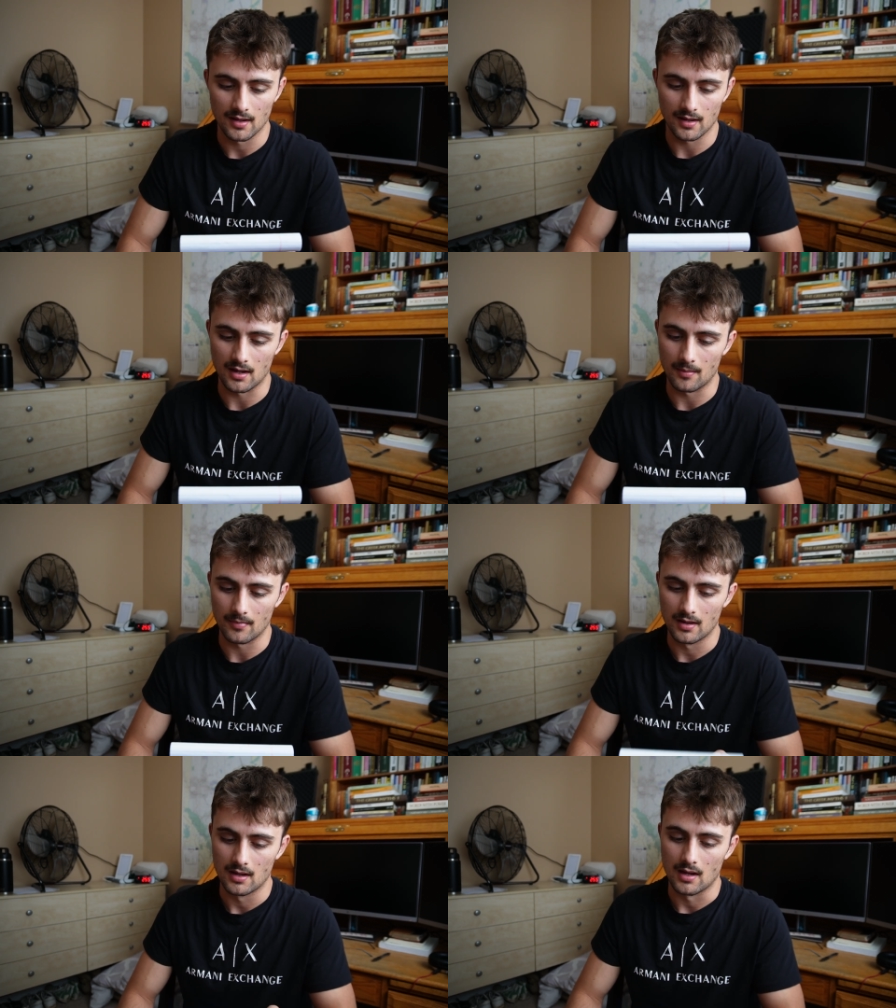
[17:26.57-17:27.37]

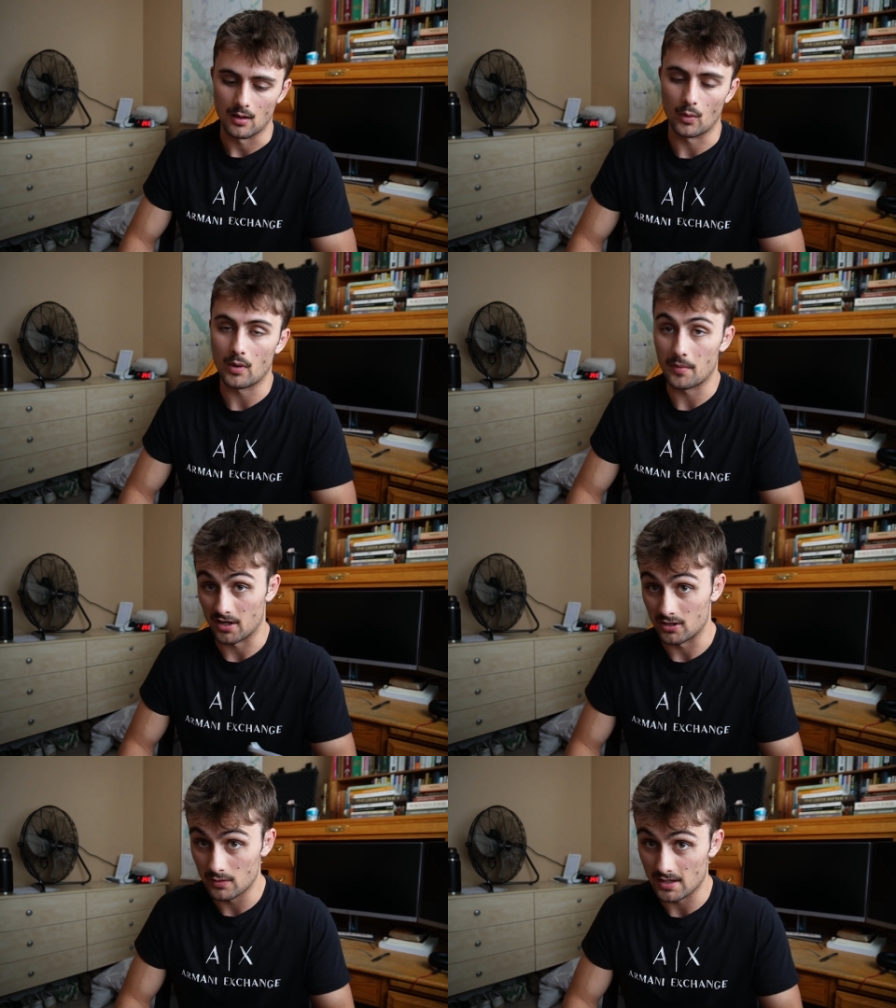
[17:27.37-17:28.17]
One way we
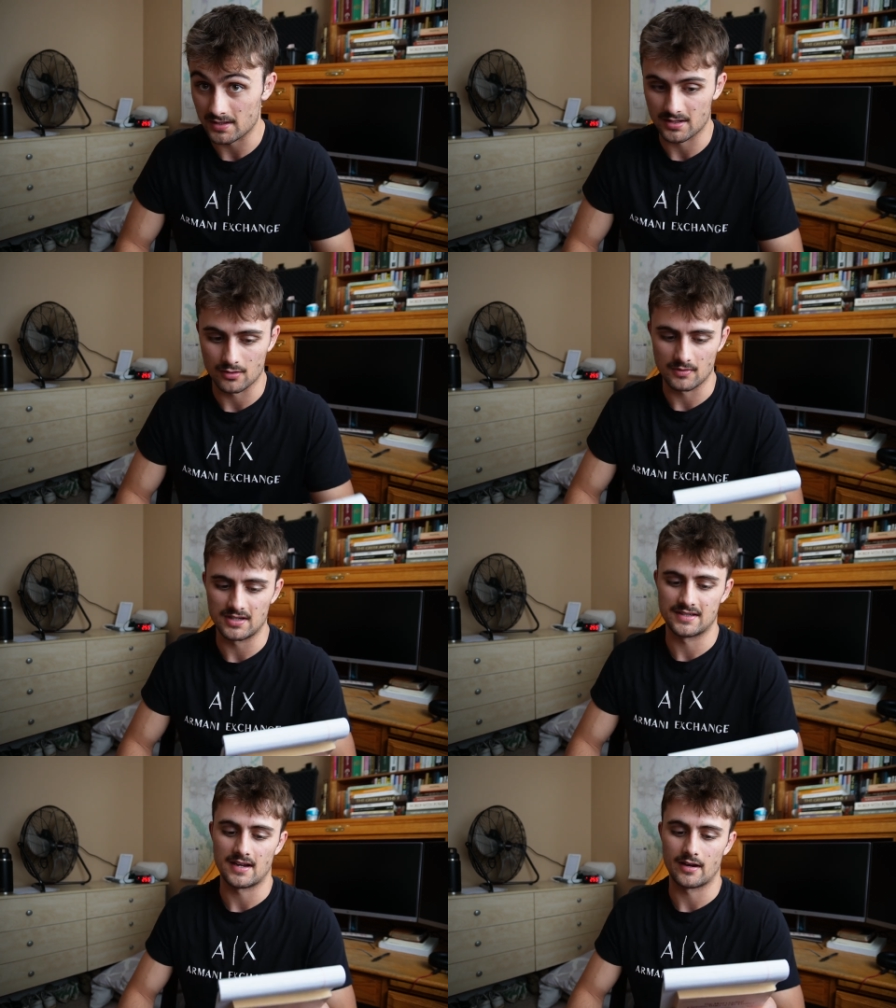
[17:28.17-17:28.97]
can do this is to
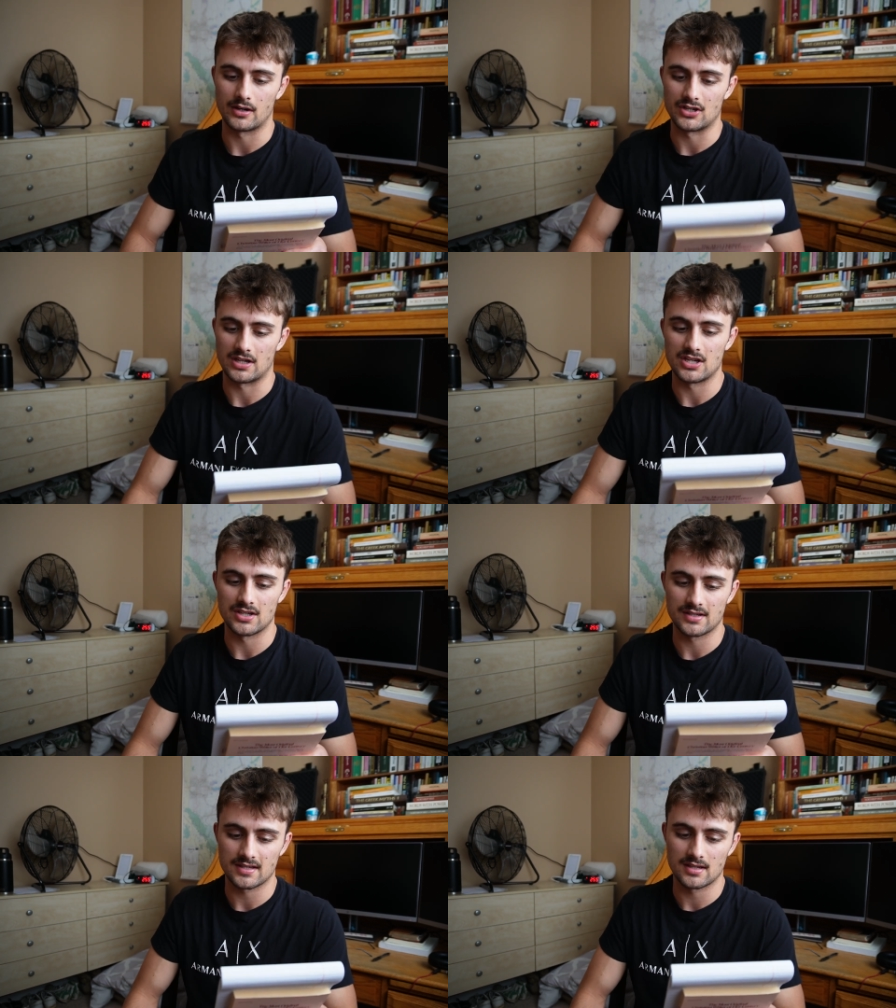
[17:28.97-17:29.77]
redesign our
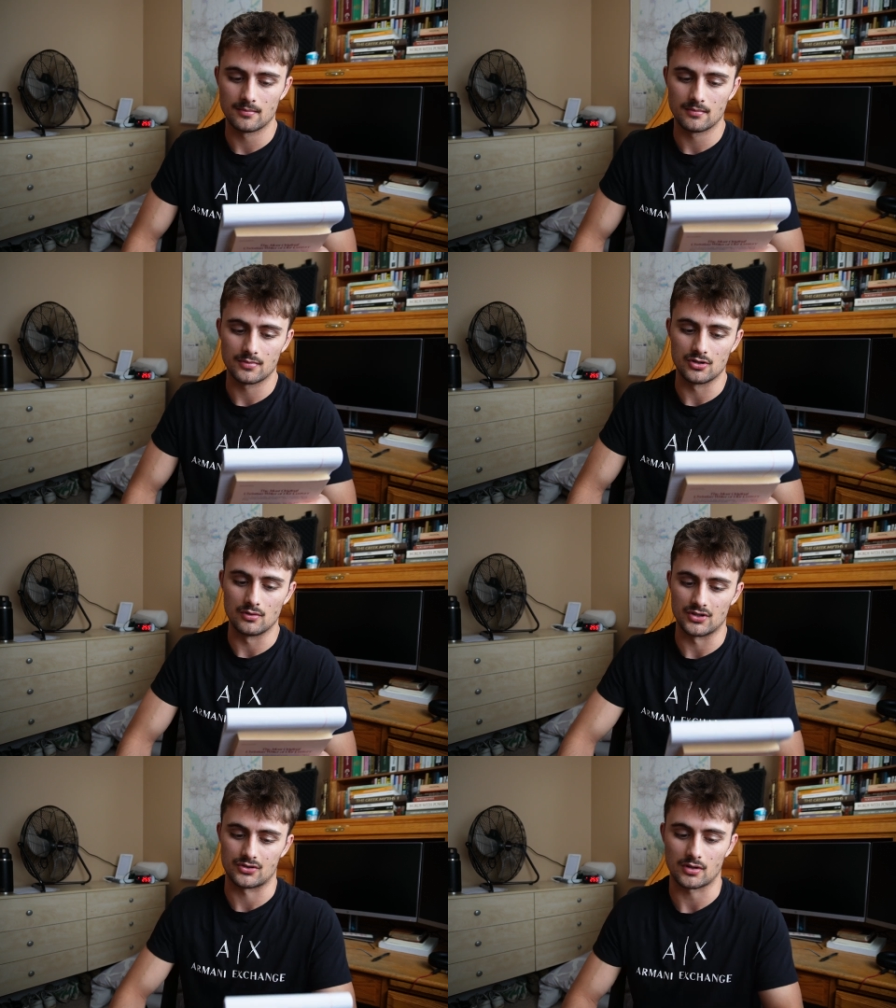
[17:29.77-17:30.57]
education system to
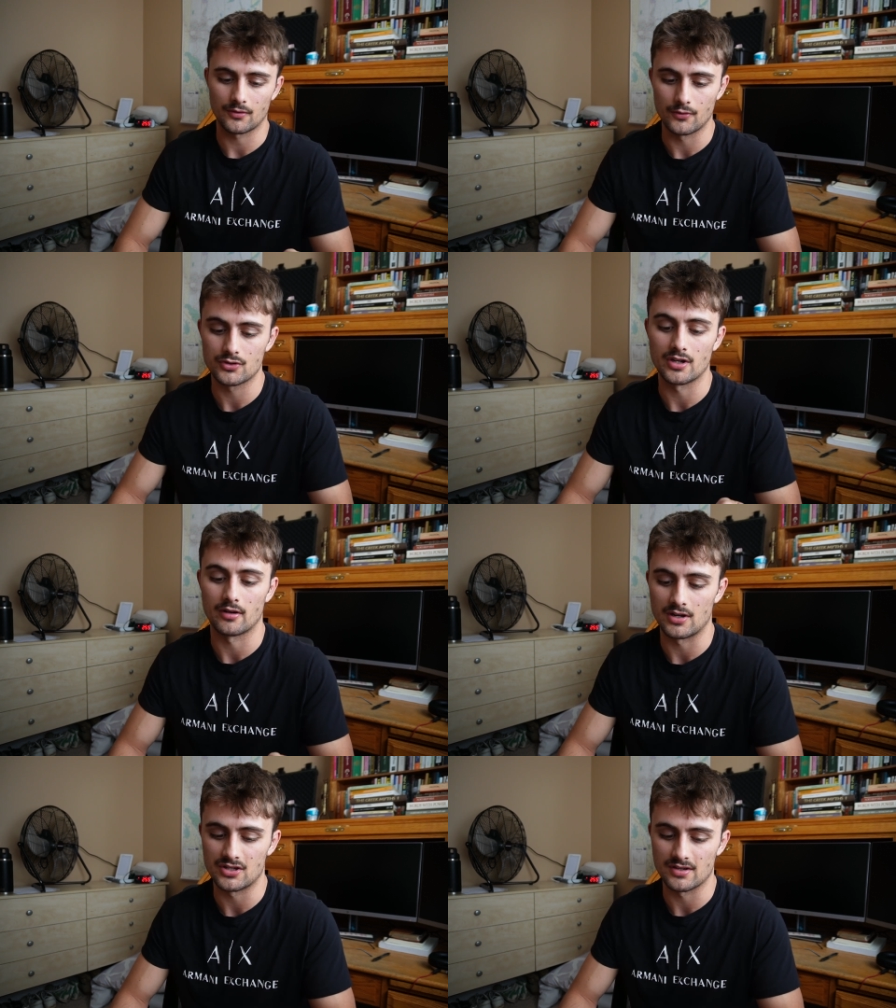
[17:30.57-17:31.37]
instruct future
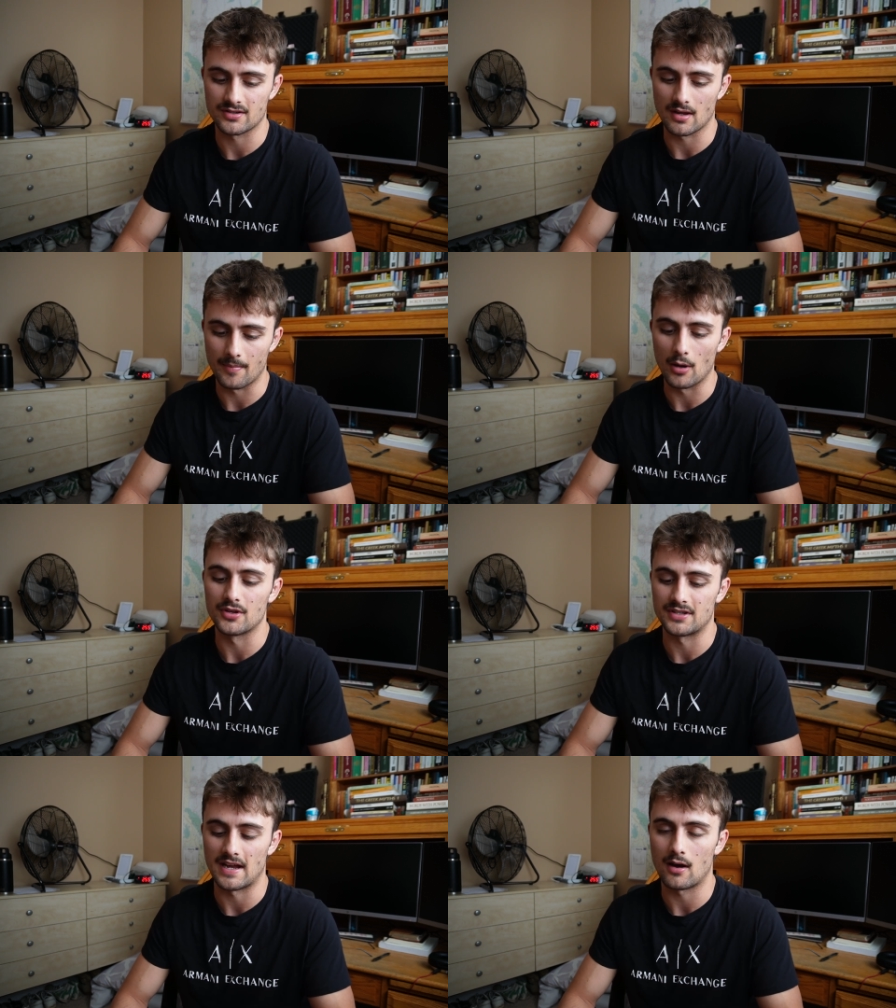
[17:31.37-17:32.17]
generations about
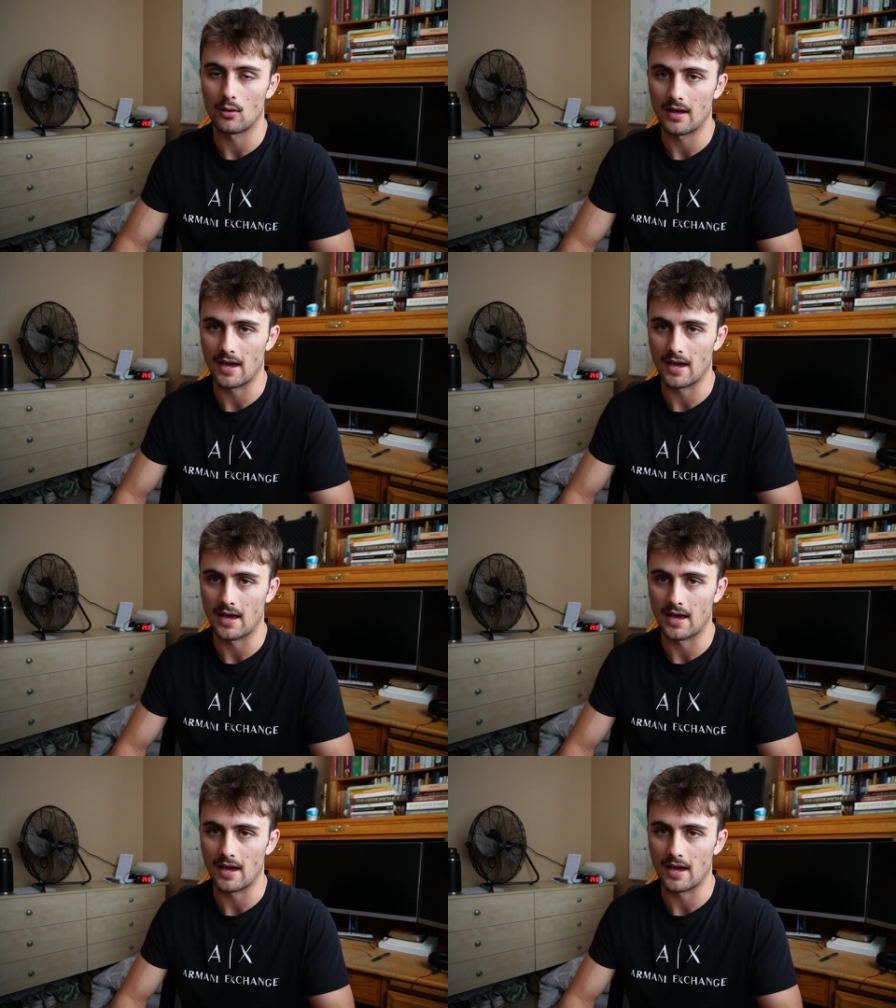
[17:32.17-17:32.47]
the Tao